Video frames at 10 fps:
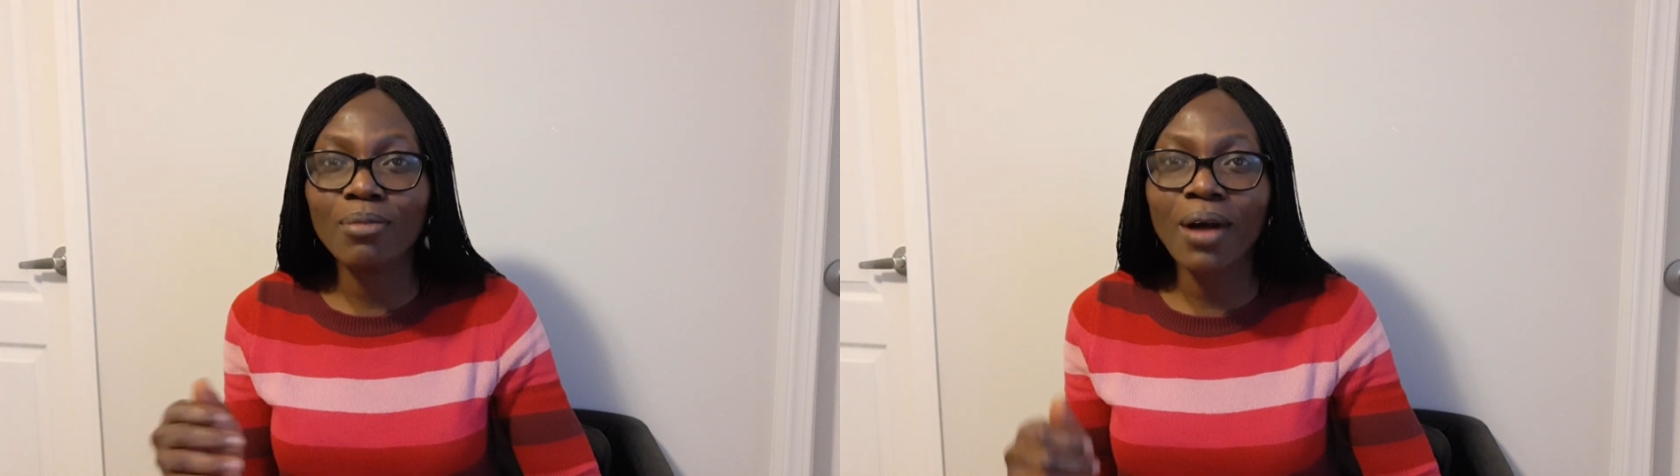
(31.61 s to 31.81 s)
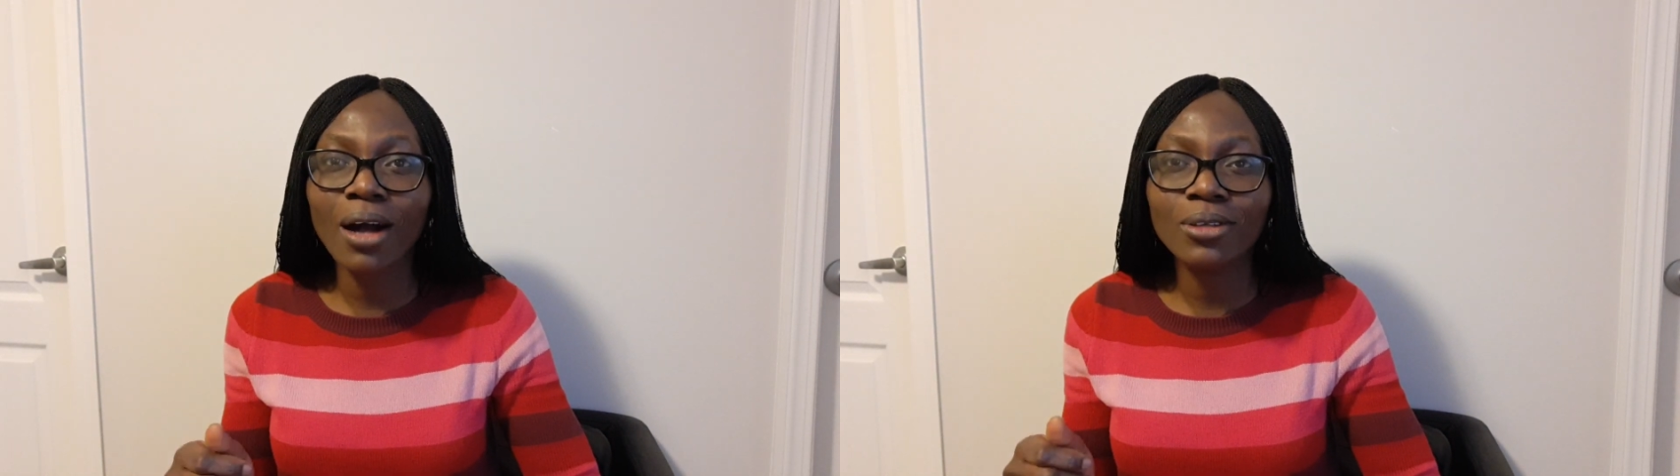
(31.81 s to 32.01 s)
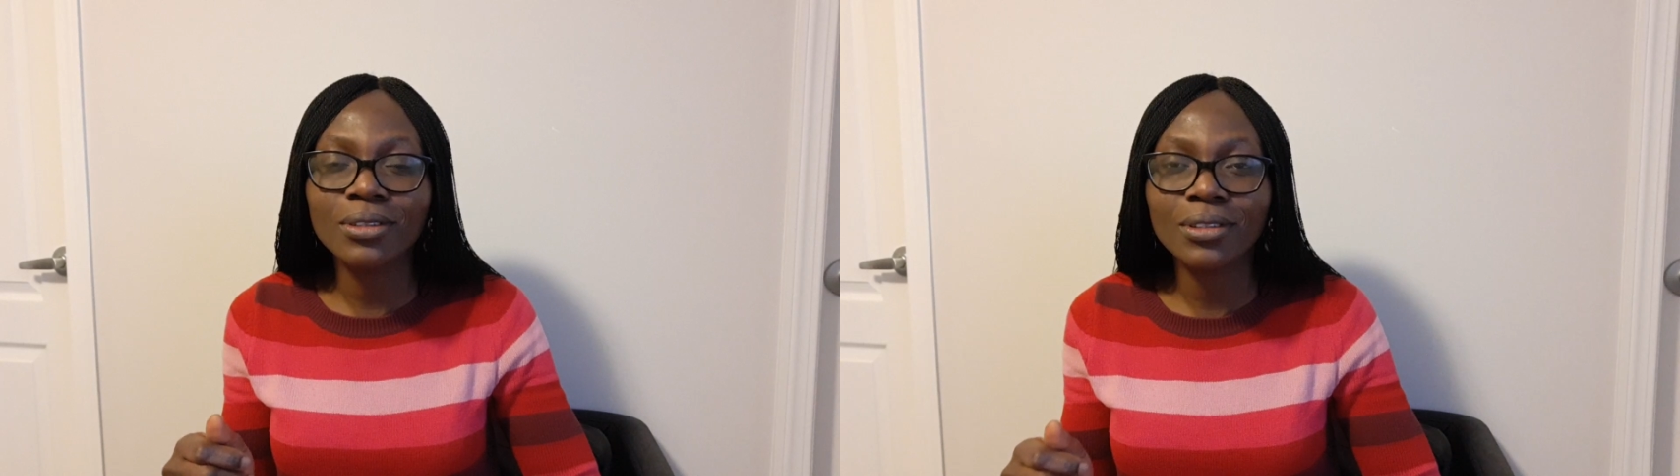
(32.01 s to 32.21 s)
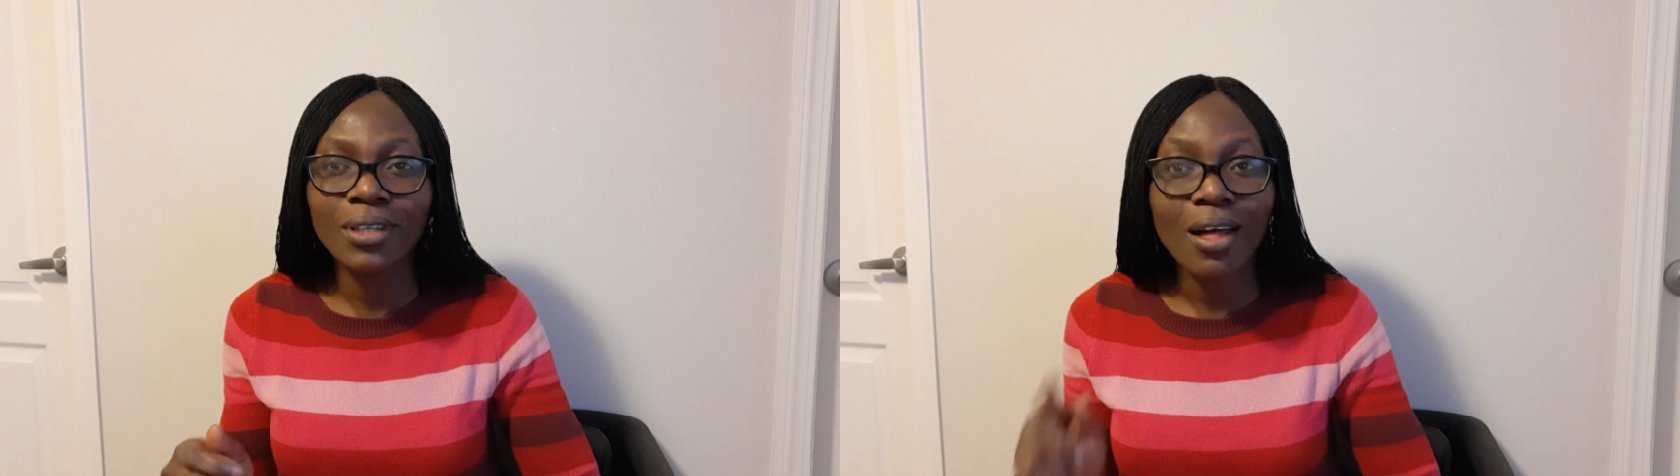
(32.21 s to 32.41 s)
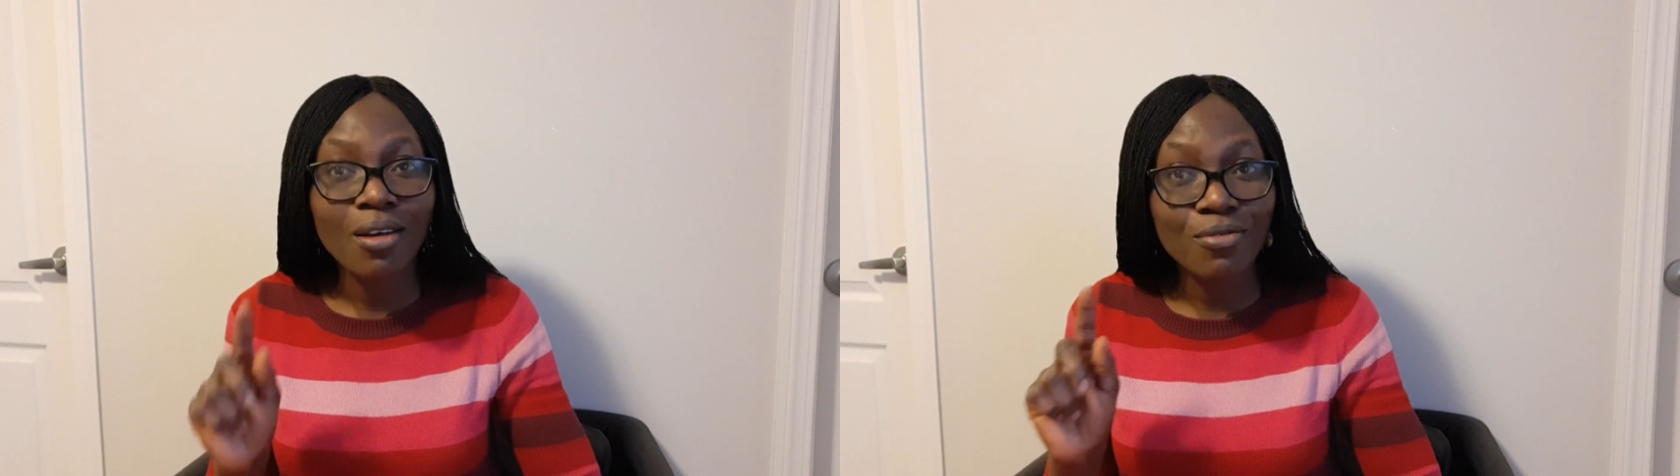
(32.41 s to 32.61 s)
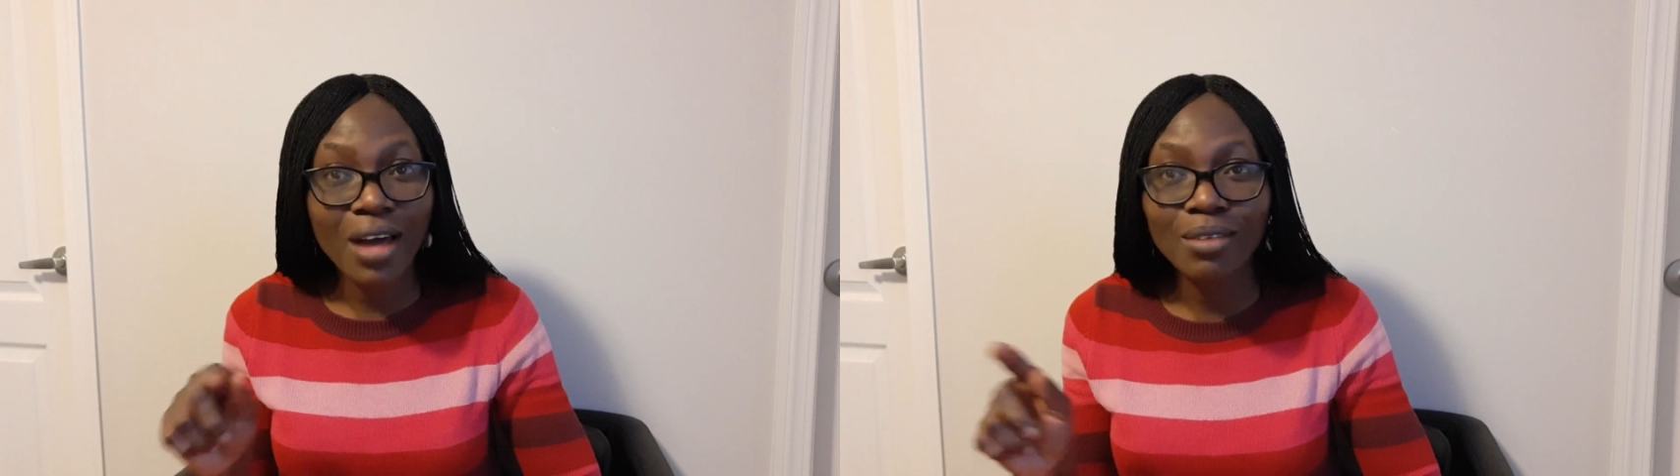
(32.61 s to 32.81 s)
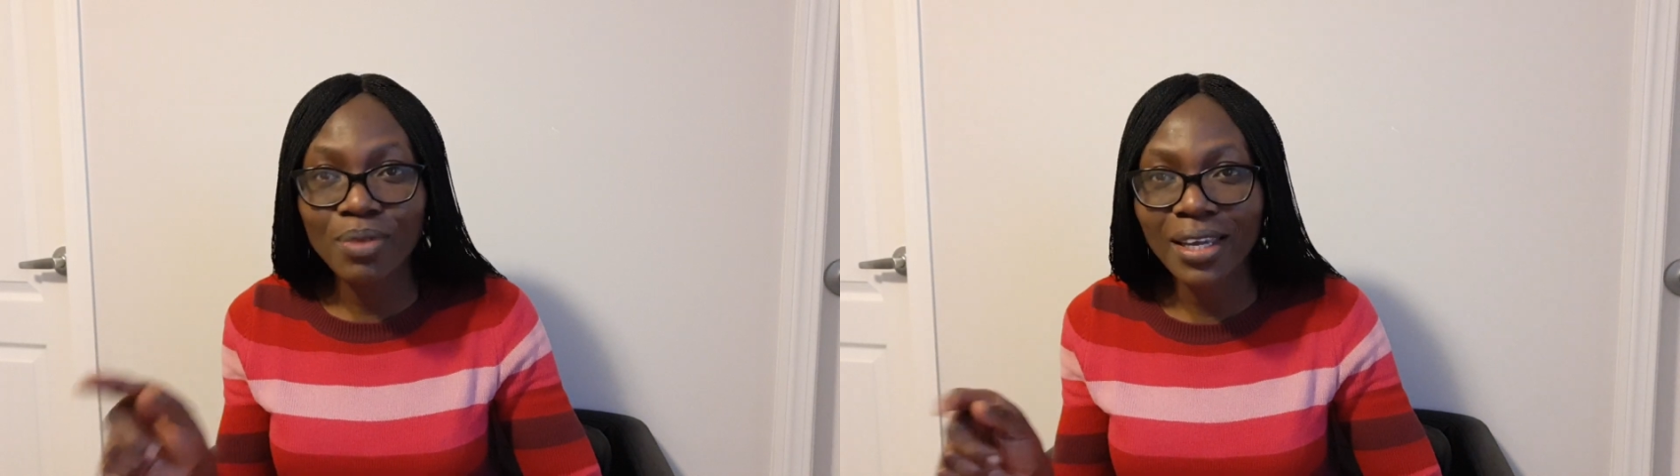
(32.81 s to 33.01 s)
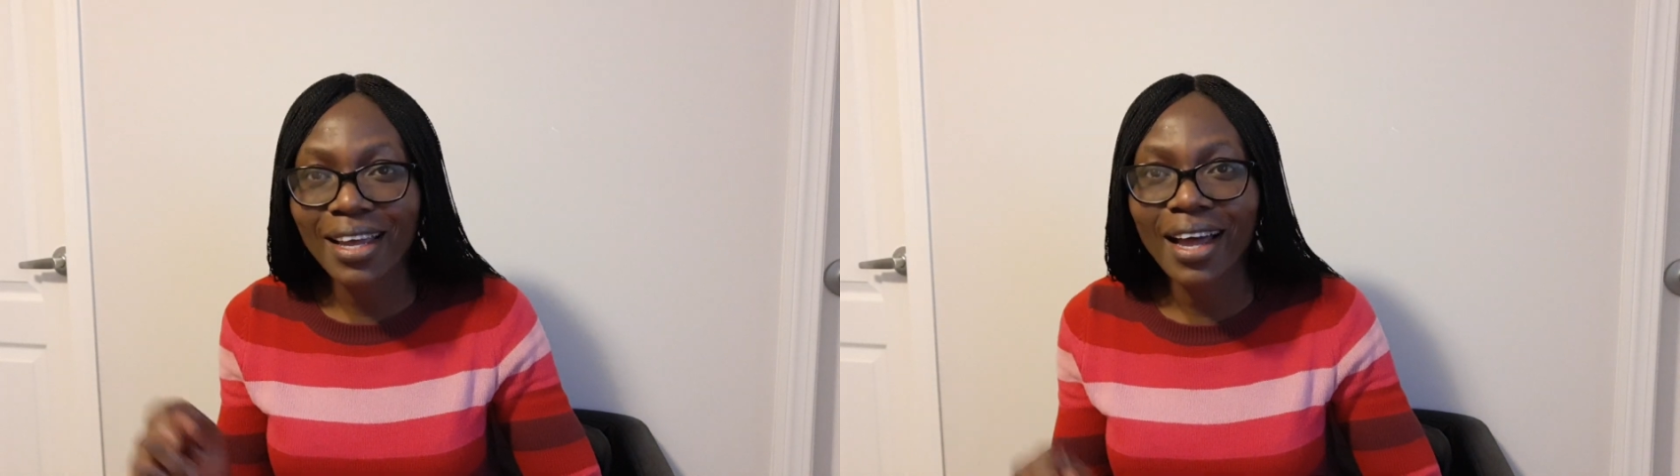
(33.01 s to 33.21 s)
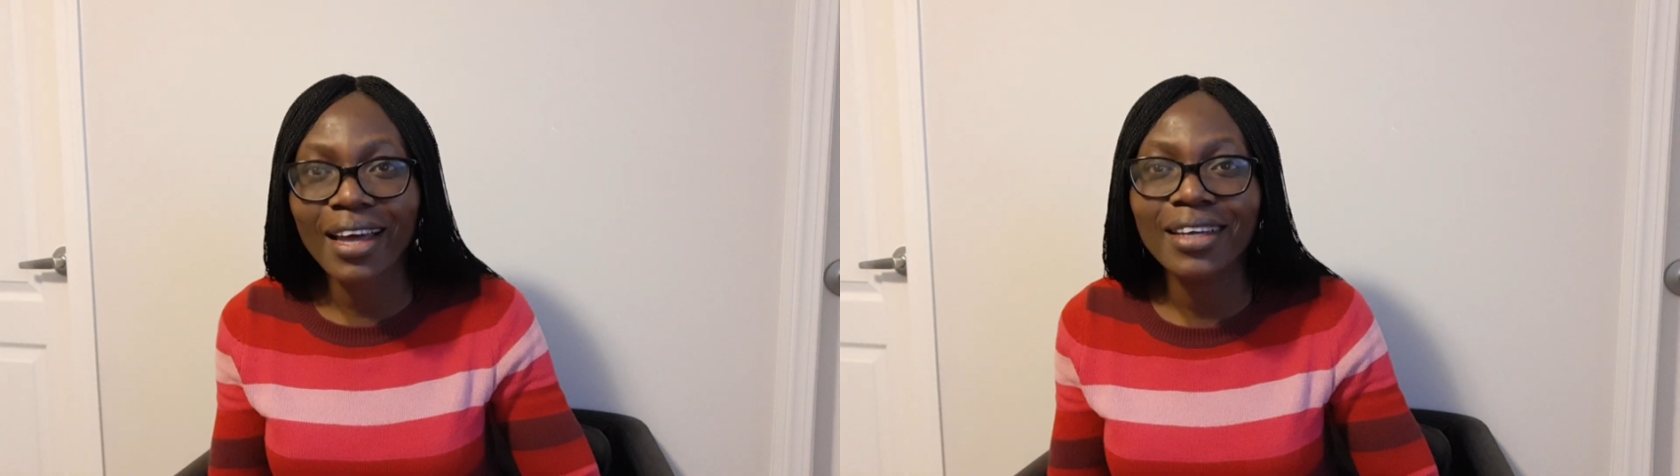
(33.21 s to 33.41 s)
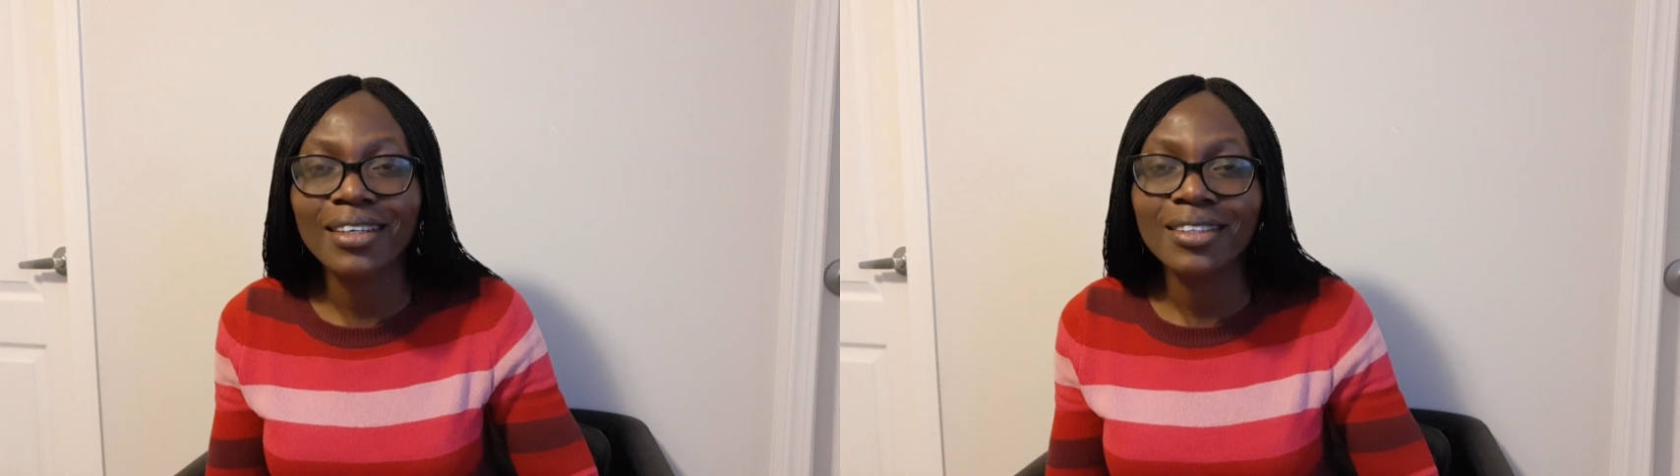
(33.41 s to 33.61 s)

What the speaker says: about that big guy.